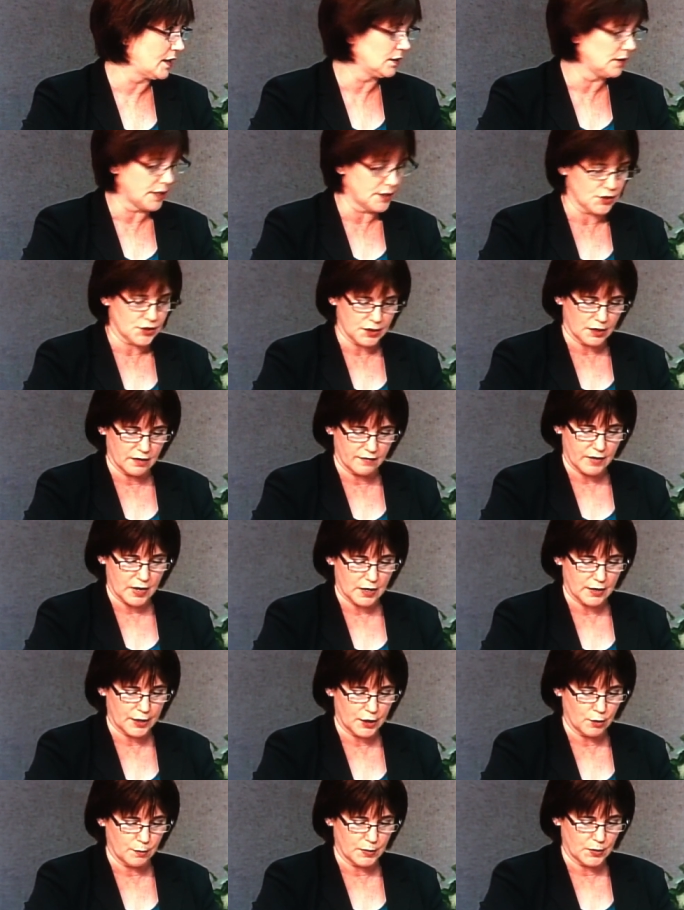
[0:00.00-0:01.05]
violation of
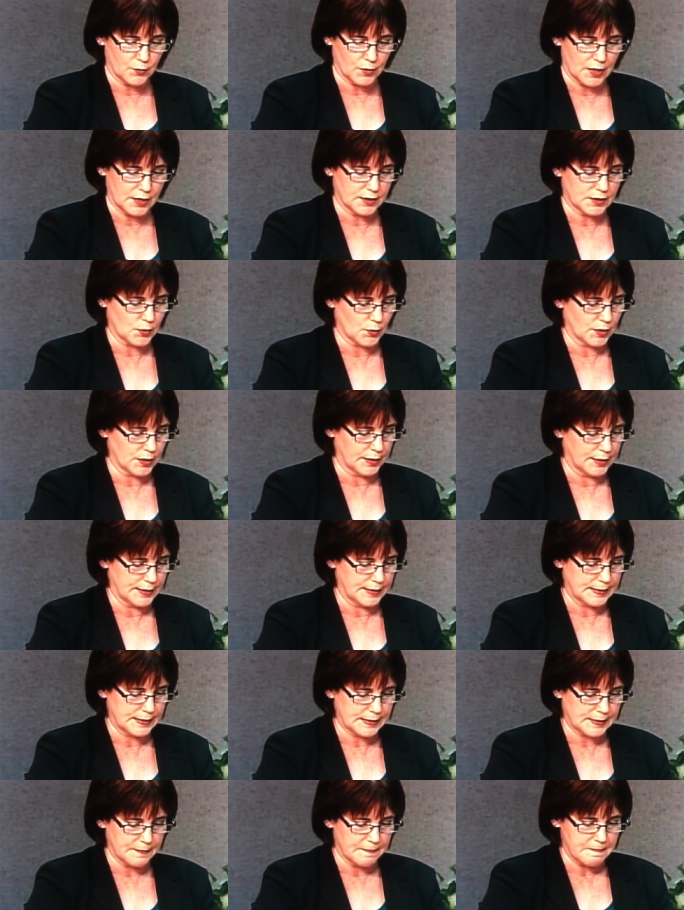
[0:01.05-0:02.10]
our human rights
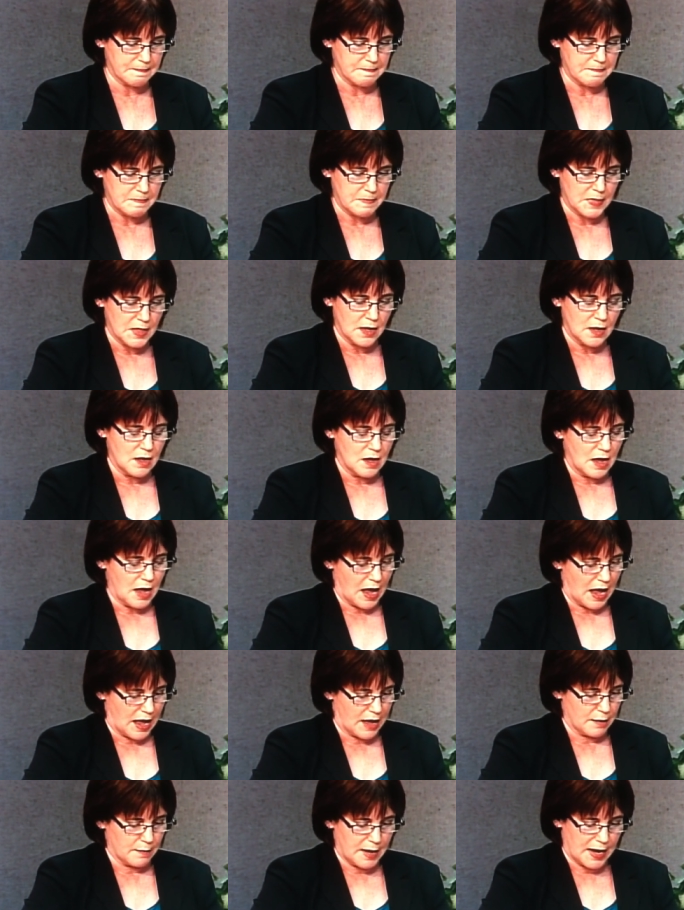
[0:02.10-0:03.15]
ordinance.
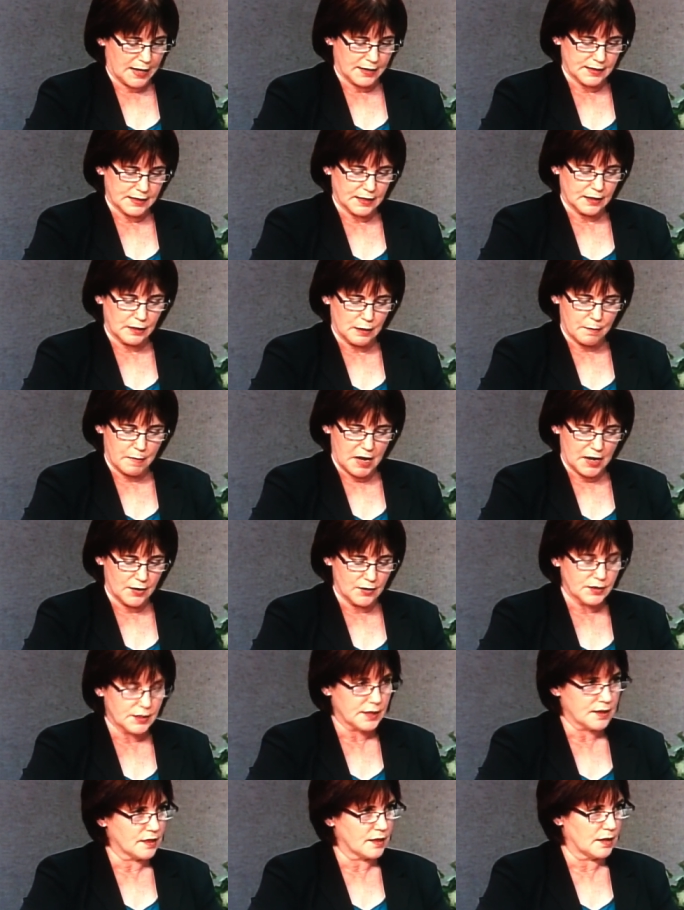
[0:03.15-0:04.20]
I am asking the
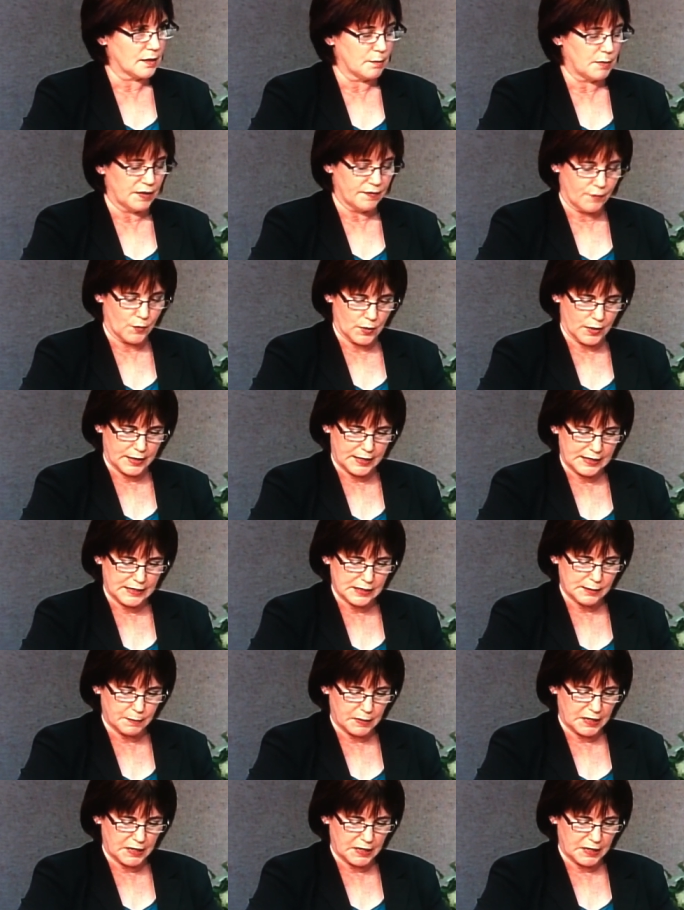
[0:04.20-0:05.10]
mayor to think before he